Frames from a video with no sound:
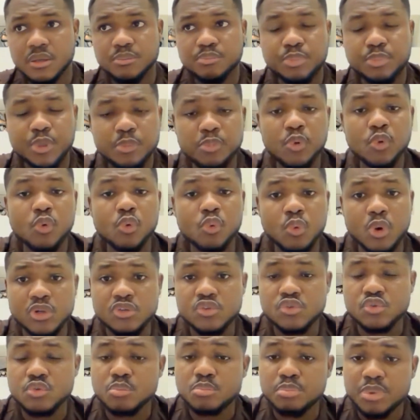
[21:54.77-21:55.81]
people want
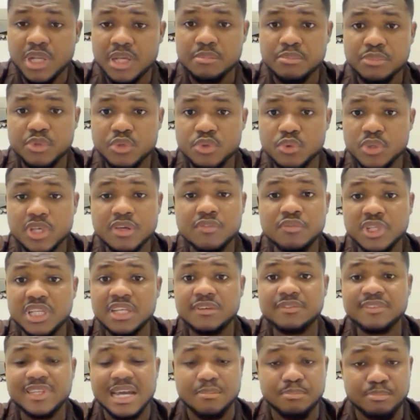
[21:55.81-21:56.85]
to blame you even
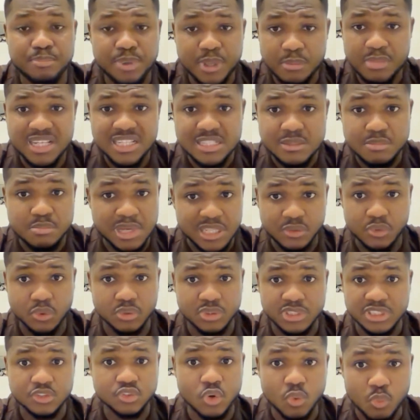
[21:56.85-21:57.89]
if their payment method
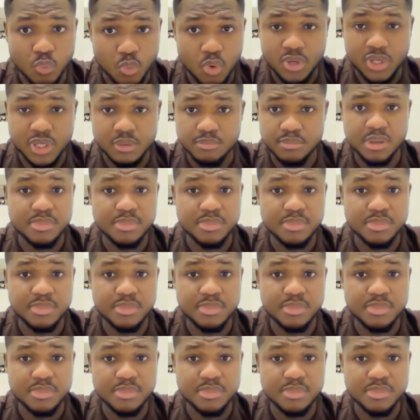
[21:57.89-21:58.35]
is not working.